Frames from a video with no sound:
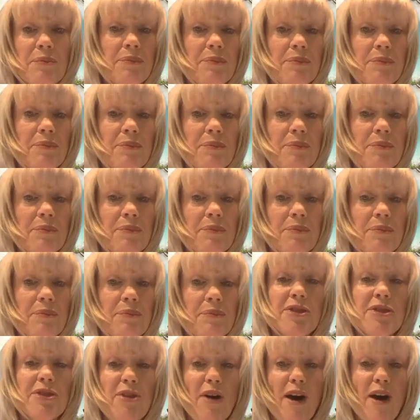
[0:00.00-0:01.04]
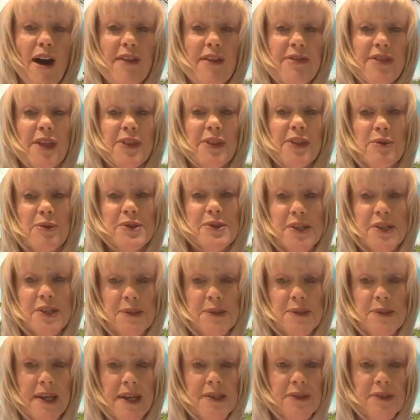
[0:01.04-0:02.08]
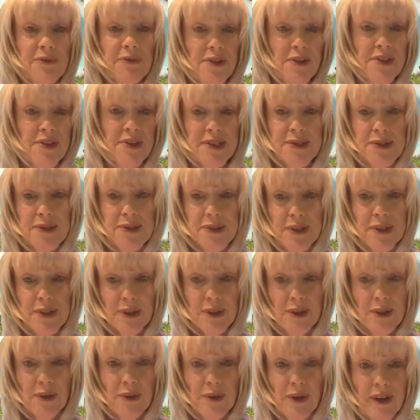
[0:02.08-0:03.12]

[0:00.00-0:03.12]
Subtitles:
I really thought that there was a space for this too.